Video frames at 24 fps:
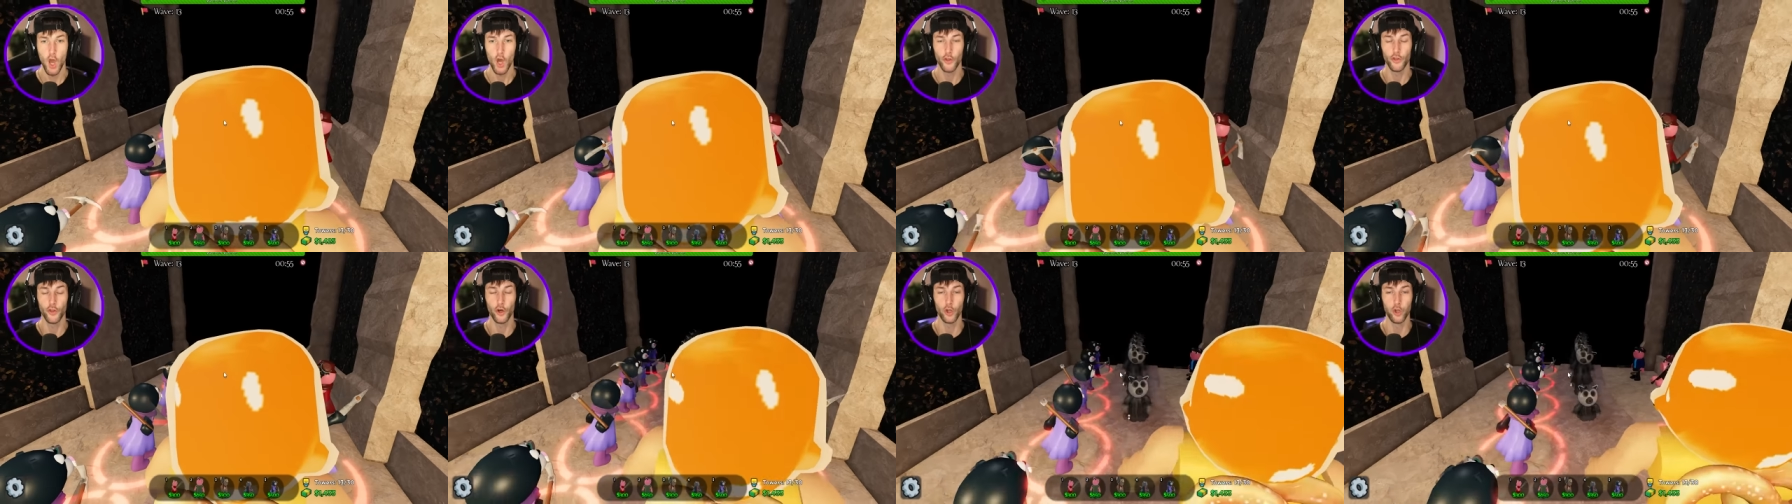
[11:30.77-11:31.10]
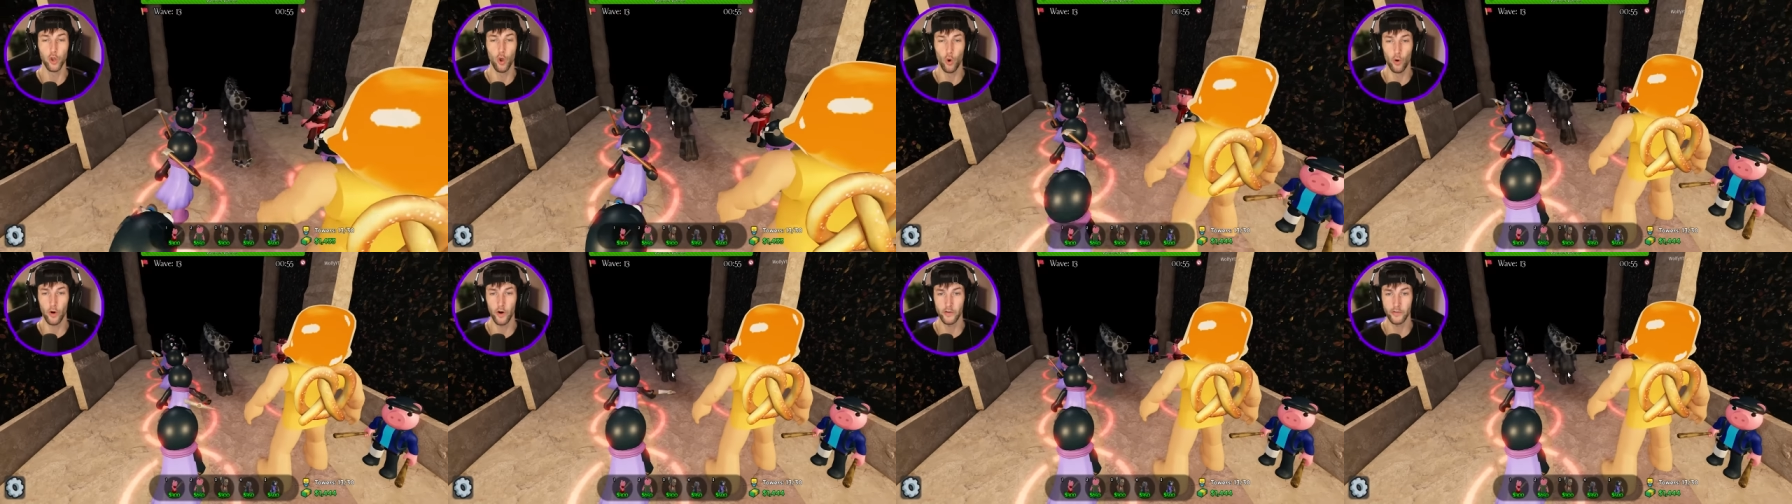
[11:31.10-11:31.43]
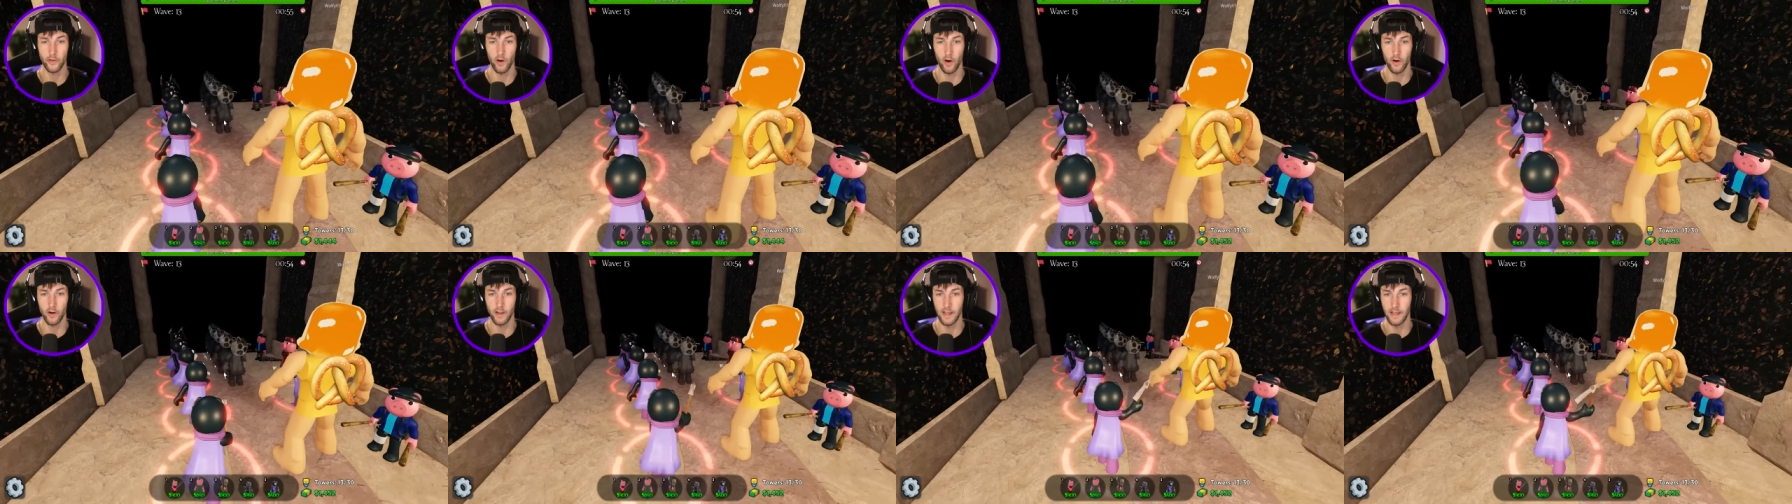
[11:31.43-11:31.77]
The
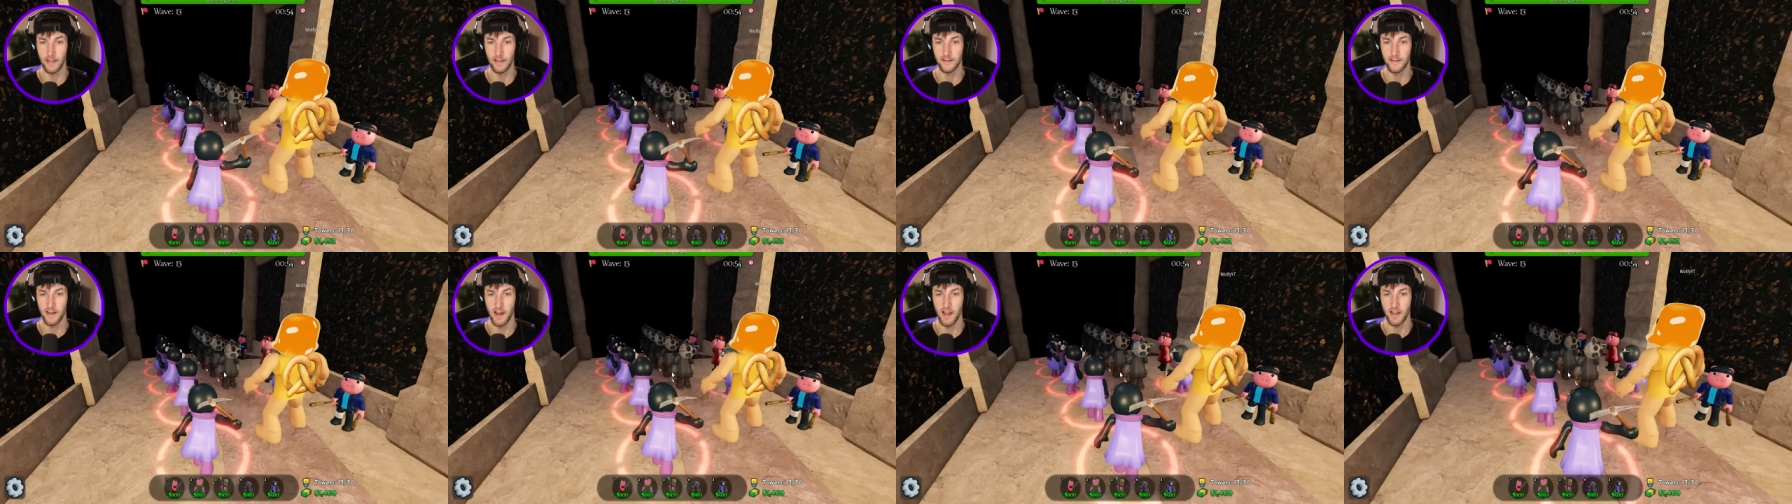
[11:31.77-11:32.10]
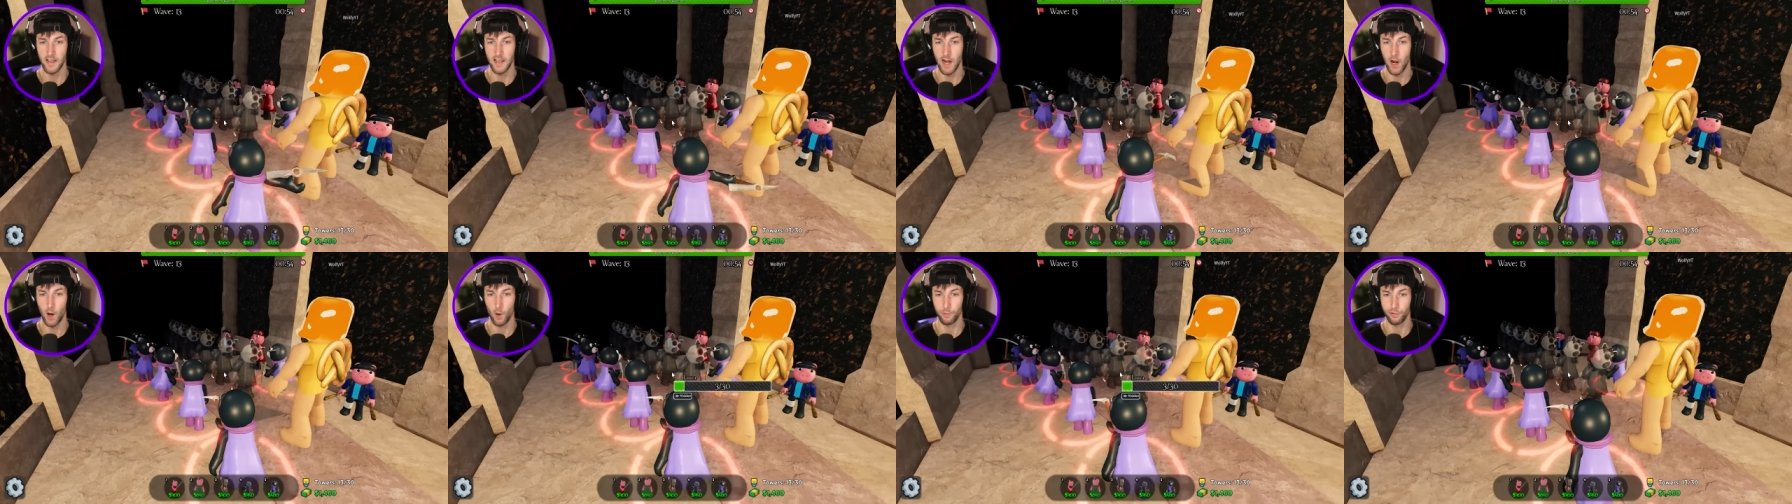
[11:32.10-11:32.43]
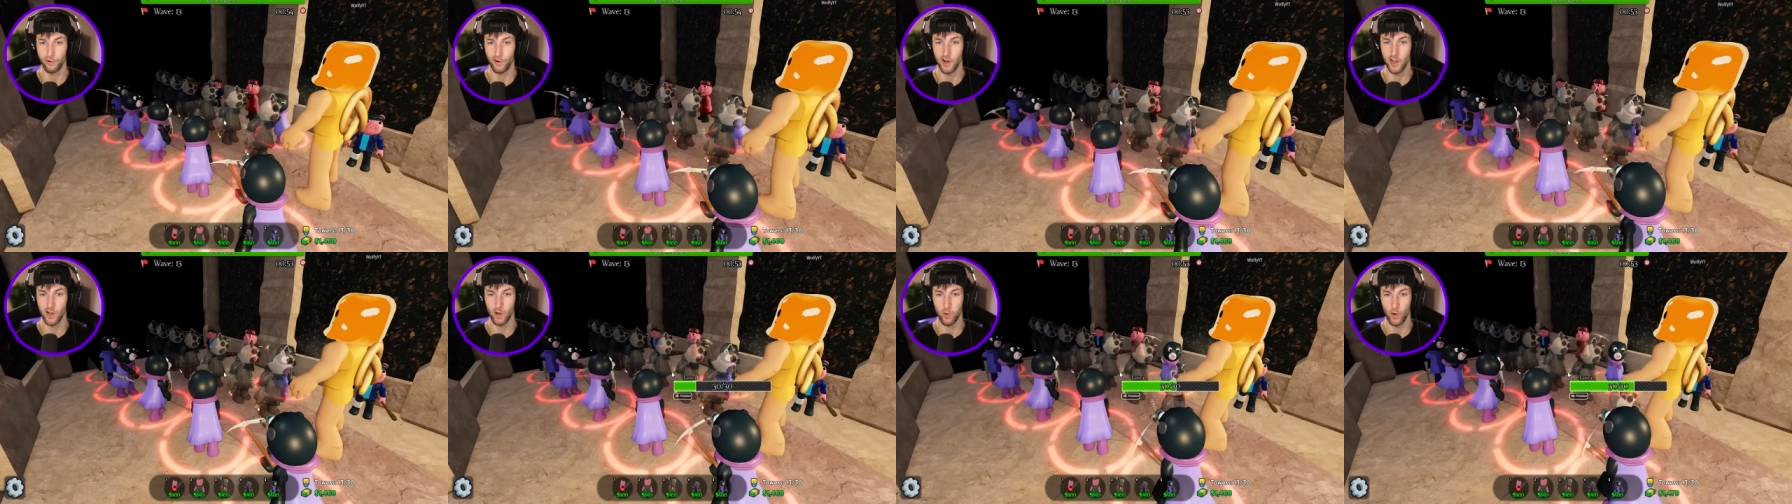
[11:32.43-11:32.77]
Loras are getting taken out
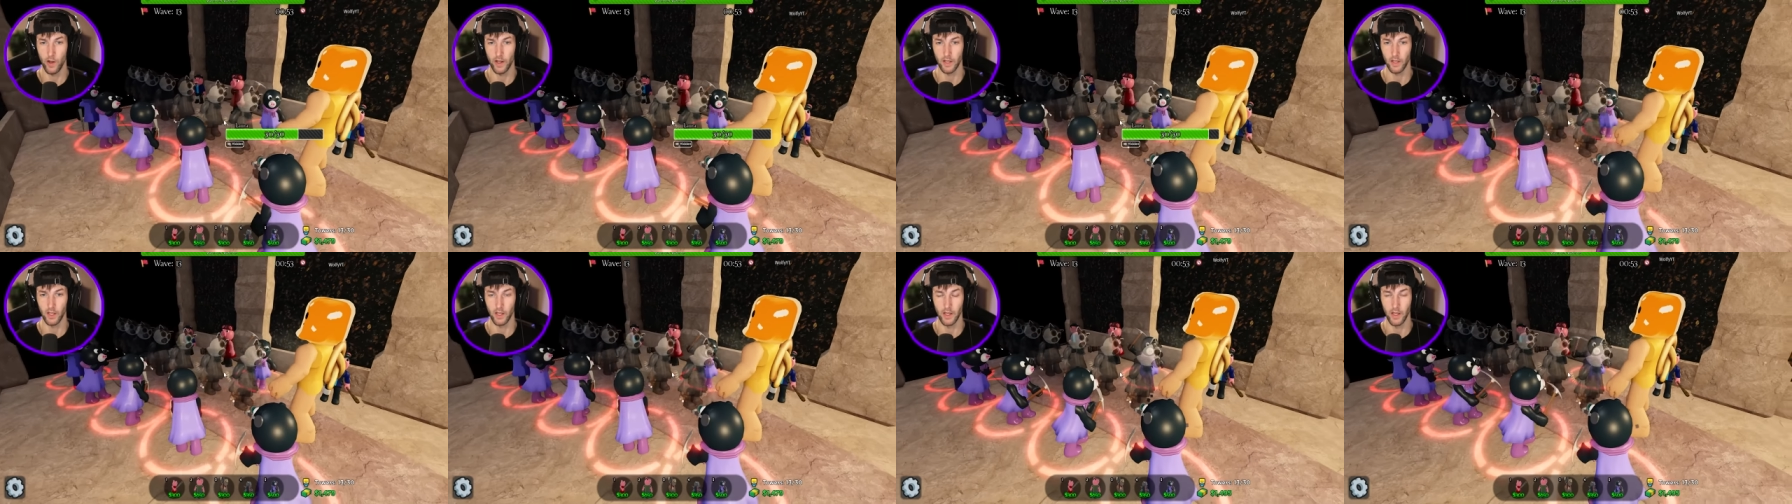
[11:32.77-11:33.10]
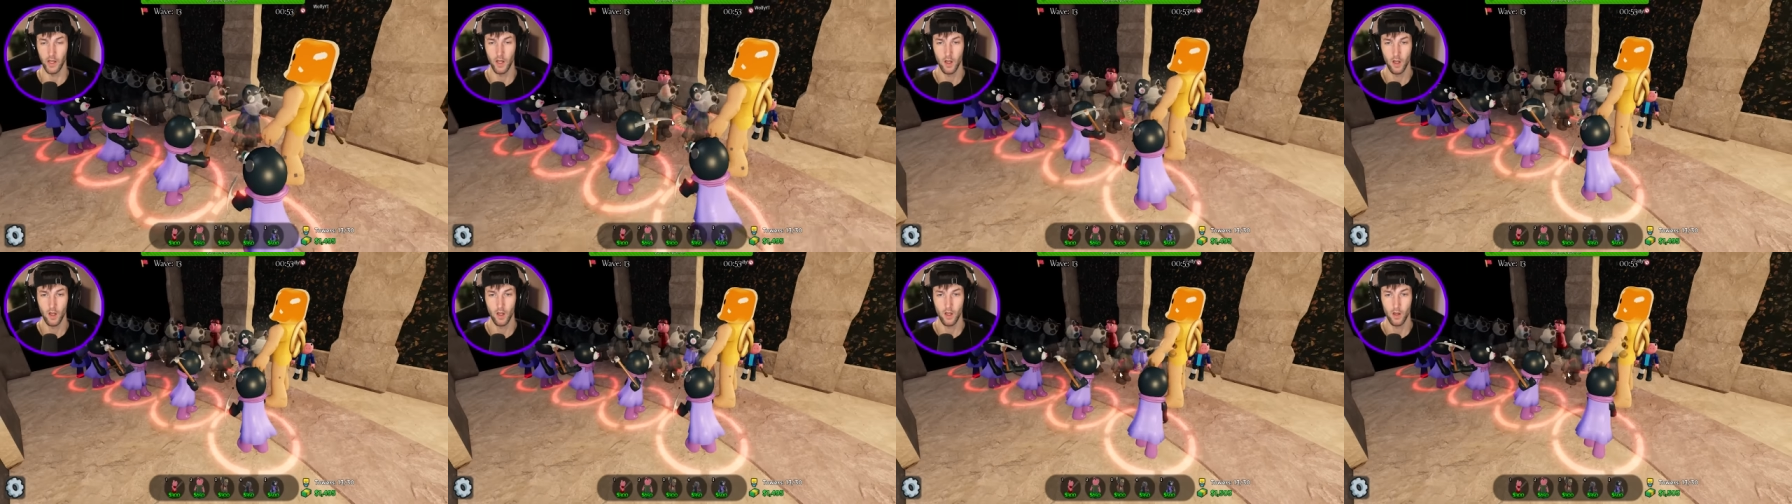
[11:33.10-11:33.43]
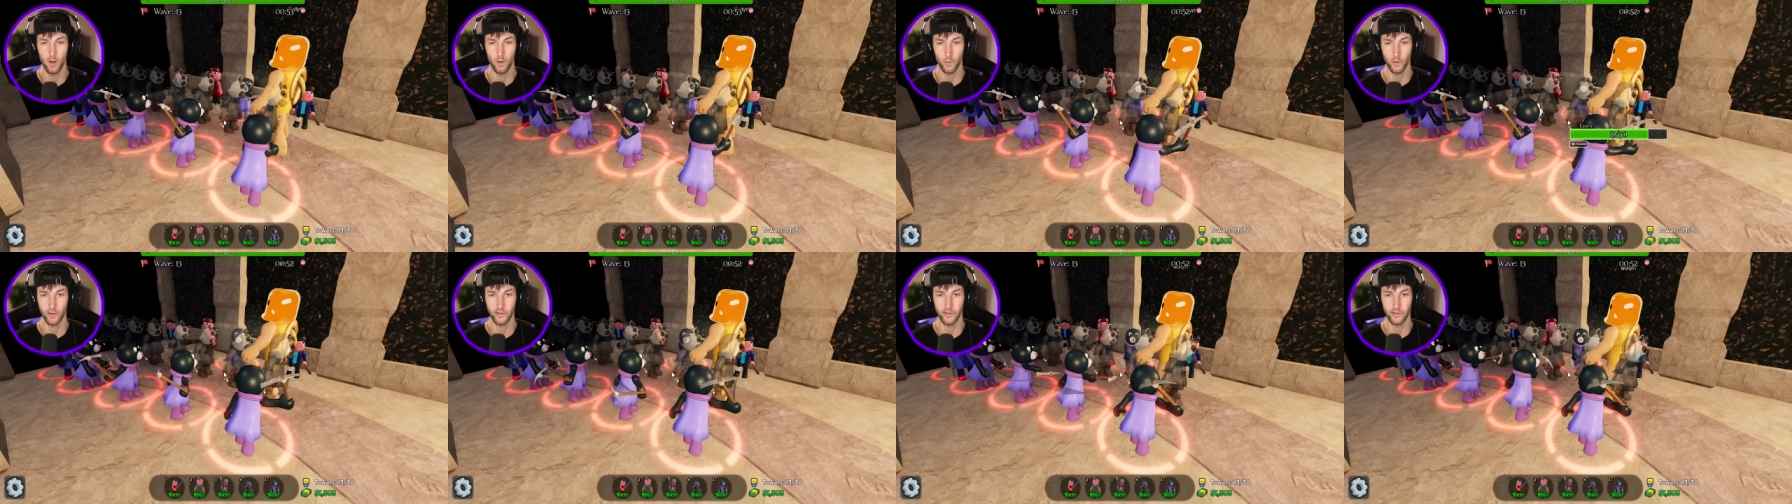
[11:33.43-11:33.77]
pretty quickly
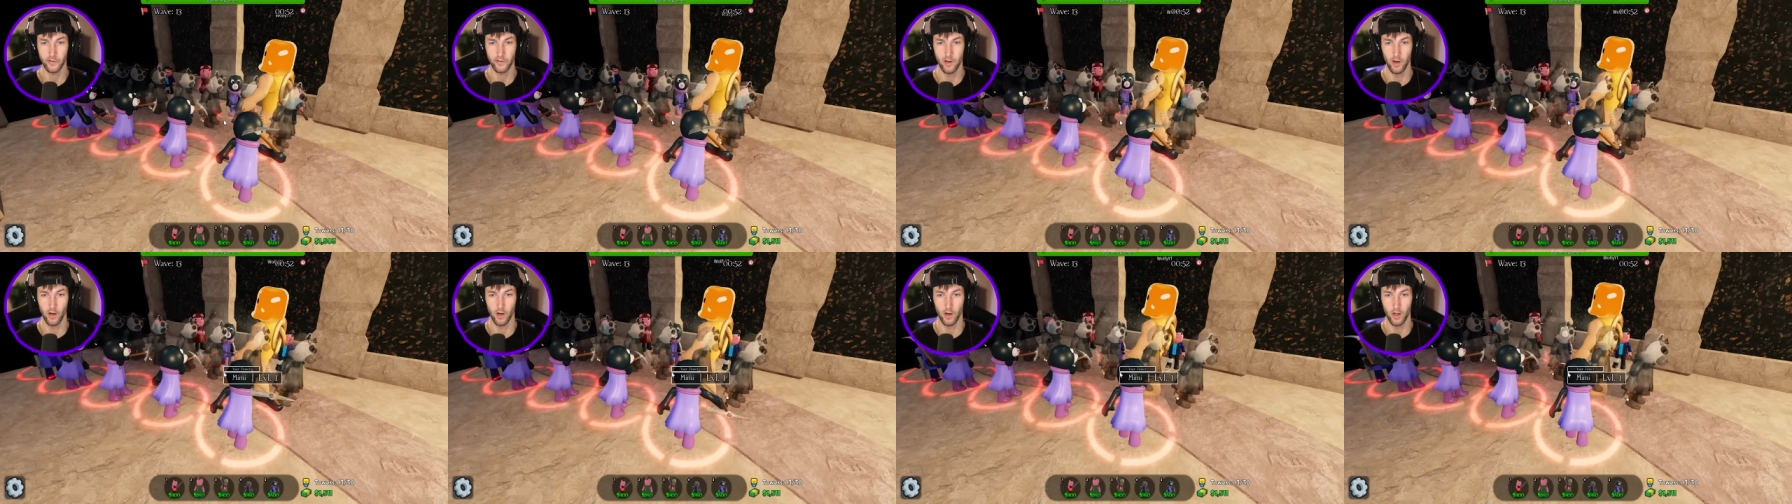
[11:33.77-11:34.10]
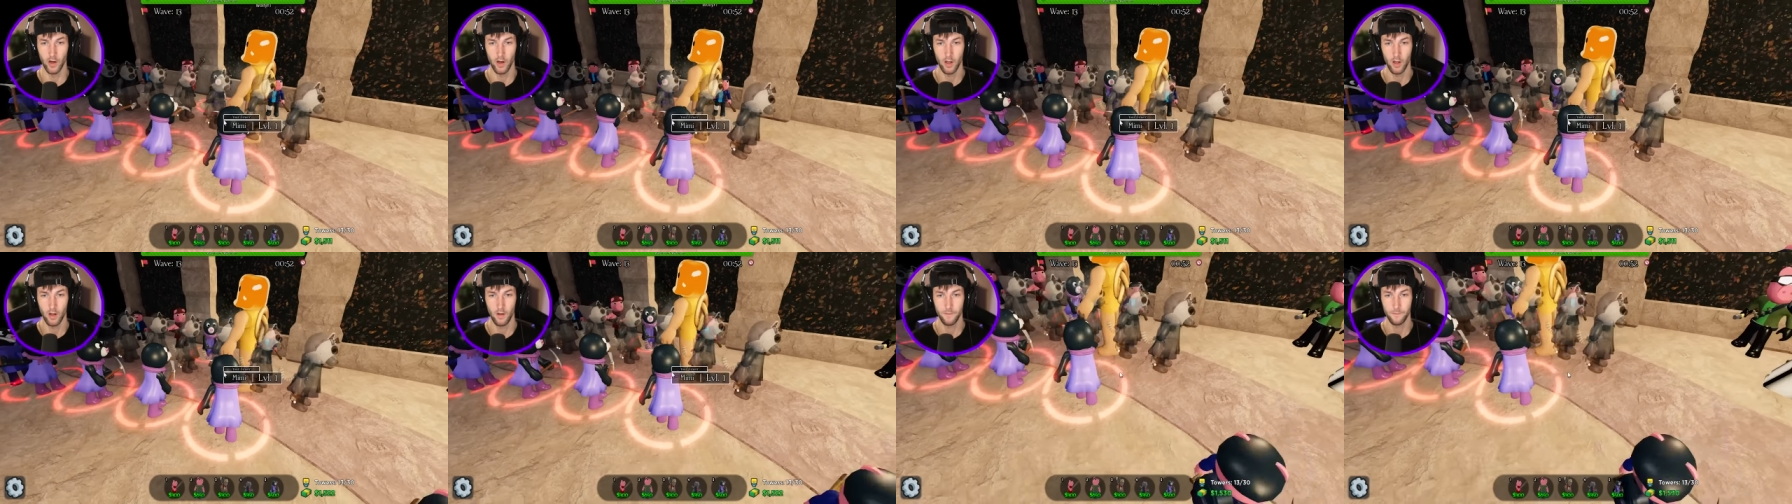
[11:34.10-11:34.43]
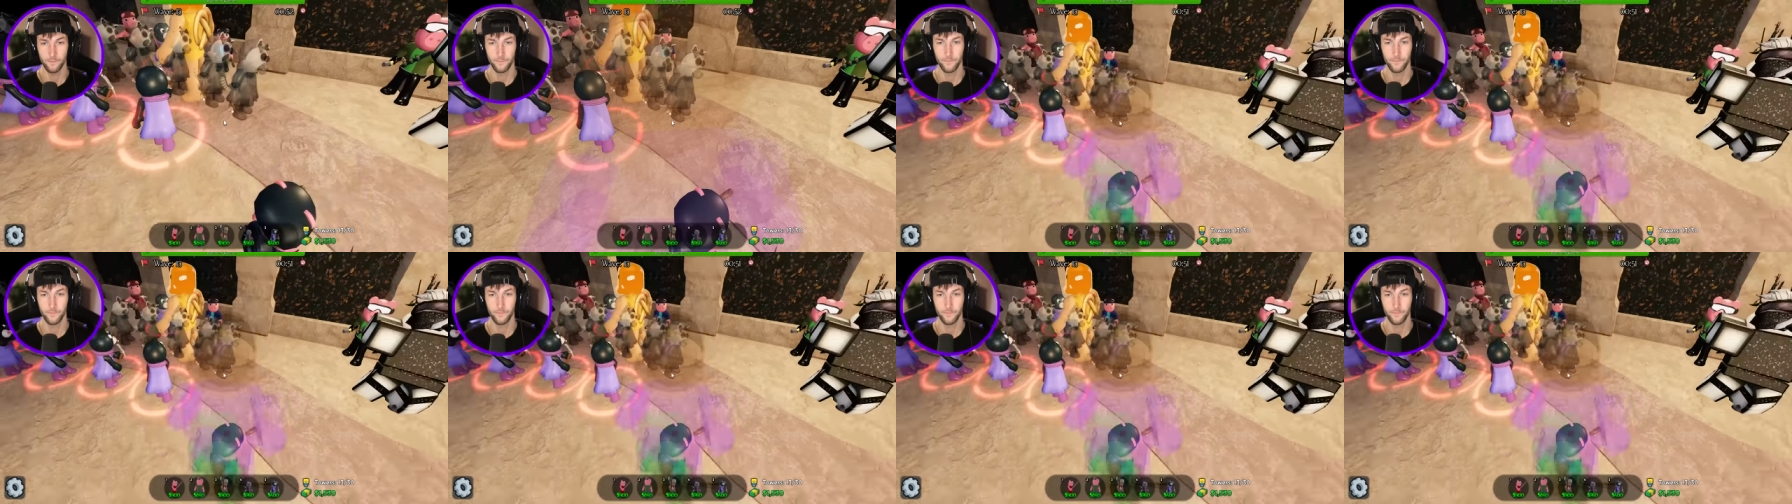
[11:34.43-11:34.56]
which is good.